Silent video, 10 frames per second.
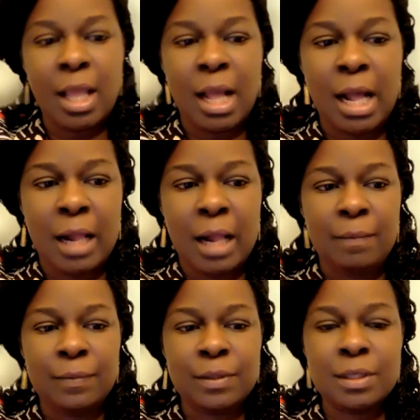
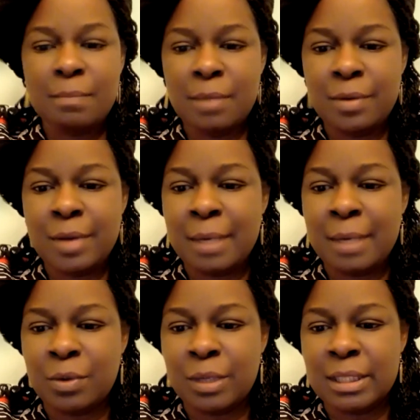the Miriam
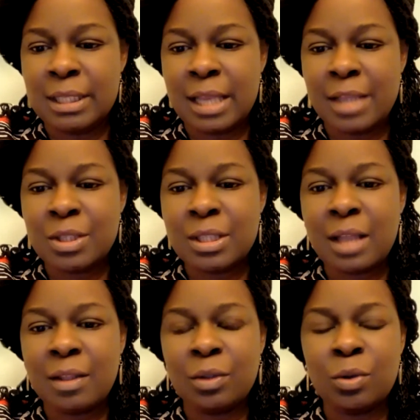anointing. I just
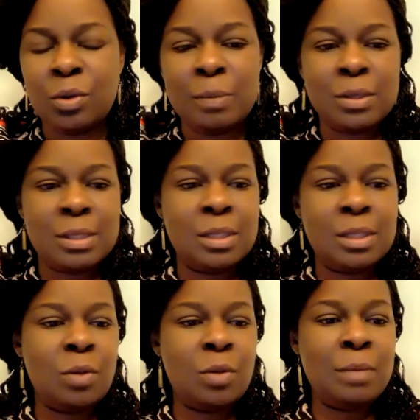thank the Lord because he
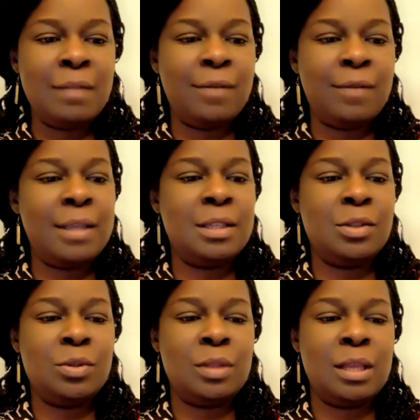told me invest
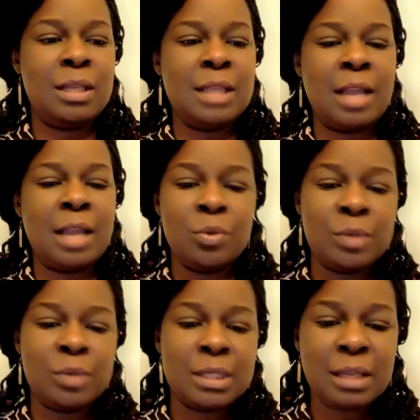into this and you'll
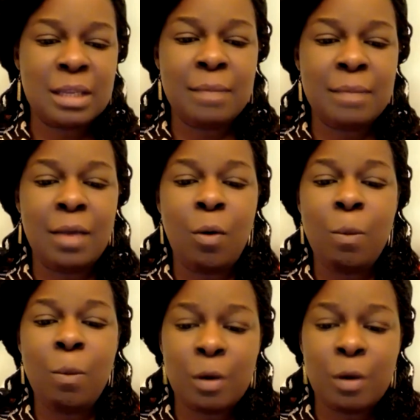see me
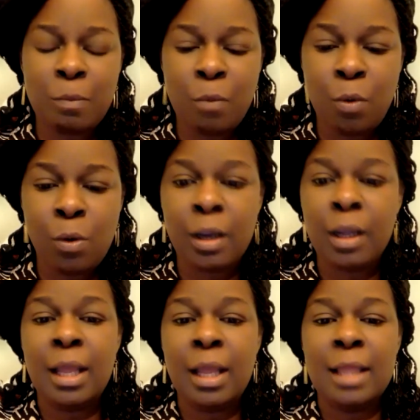open up more
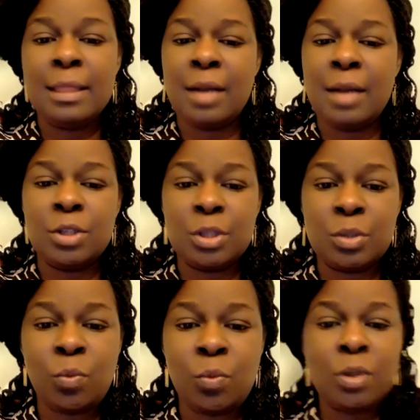than
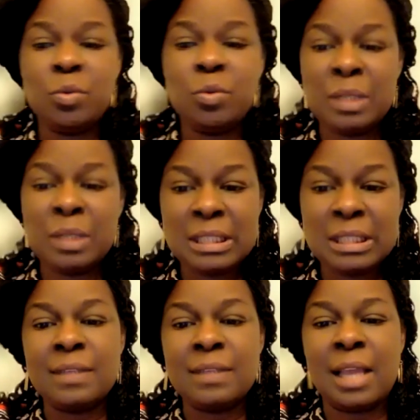just what you
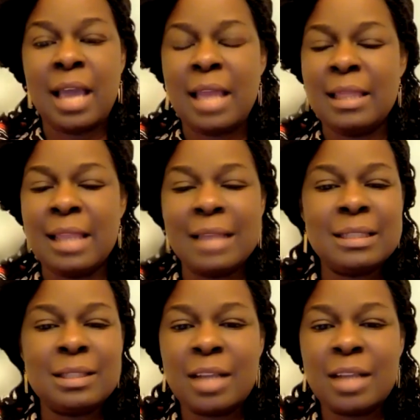received. And
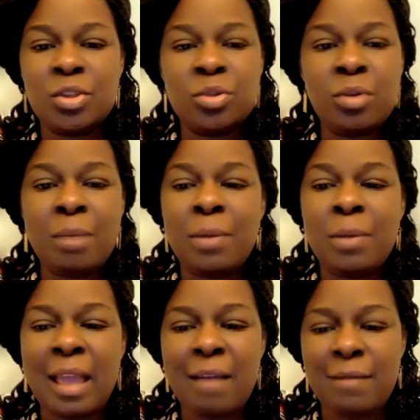that's true
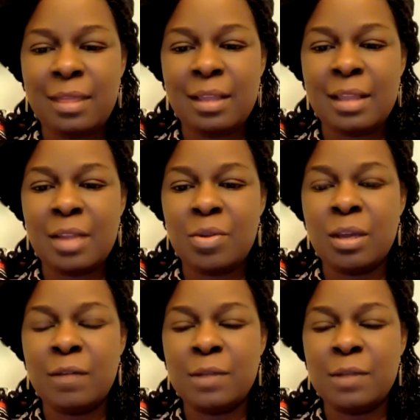about everything that you
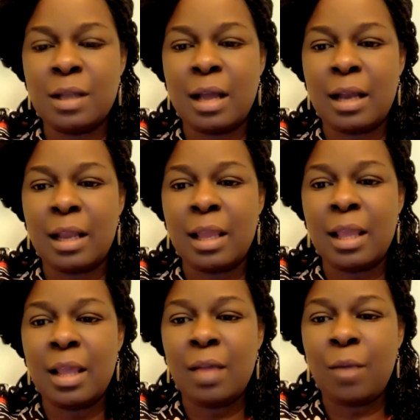give to God.
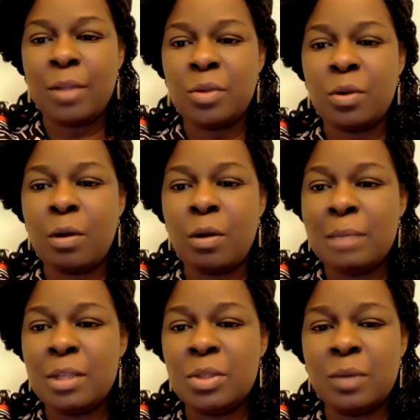Once you
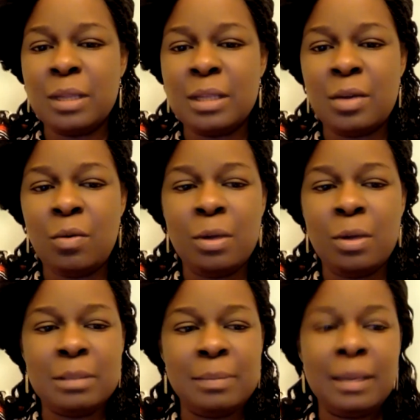commit to it, he will
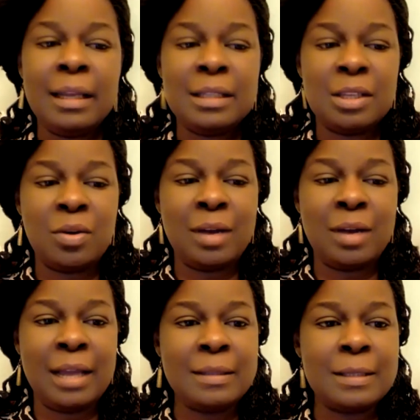multiply it in your
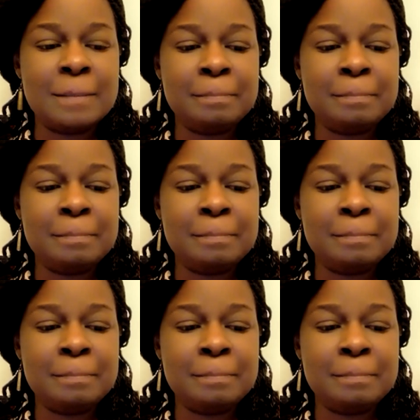hands.